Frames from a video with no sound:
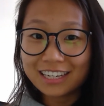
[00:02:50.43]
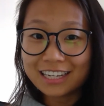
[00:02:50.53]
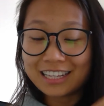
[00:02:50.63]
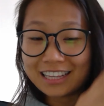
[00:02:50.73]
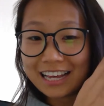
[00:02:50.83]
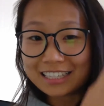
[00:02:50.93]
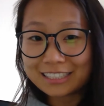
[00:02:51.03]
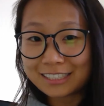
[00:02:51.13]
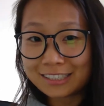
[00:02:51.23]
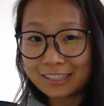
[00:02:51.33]
in that
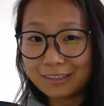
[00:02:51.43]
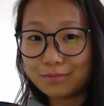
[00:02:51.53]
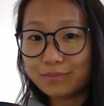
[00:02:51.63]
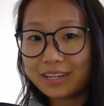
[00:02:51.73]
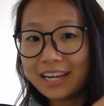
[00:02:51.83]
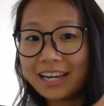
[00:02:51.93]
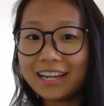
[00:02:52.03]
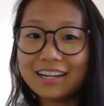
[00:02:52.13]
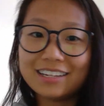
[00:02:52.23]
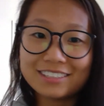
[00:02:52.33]
system.
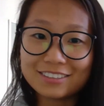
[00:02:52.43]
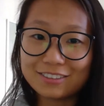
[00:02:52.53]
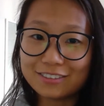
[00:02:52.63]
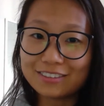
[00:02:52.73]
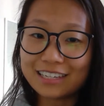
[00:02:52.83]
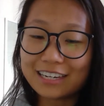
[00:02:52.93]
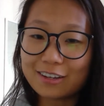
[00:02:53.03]
And so you'll like